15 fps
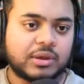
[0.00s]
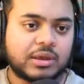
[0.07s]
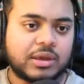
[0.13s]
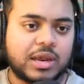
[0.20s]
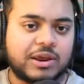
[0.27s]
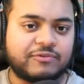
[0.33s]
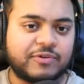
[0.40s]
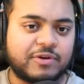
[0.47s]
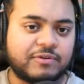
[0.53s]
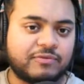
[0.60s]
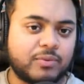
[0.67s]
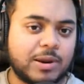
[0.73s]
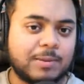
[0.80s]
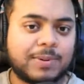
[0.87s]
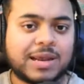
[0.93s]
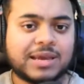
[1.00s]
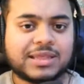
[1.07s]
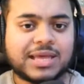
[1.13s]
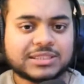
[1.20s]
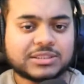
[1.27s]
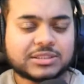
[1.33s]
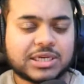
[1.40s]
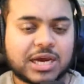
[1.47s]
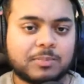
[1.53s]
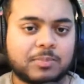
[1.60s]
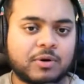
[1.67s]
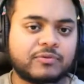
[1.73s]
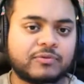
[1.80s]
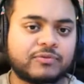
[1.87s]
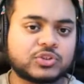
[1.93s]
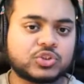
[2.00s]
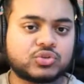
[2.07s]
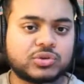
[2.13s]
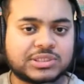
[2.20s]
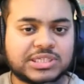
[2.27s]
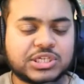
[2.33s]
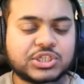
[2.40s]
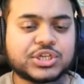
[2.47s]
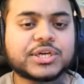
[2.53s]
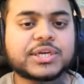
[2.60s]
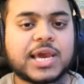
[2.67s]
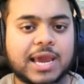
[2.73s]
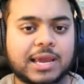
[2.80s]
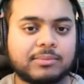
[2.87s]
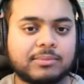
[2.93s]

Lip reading: If we play that type of strategic game,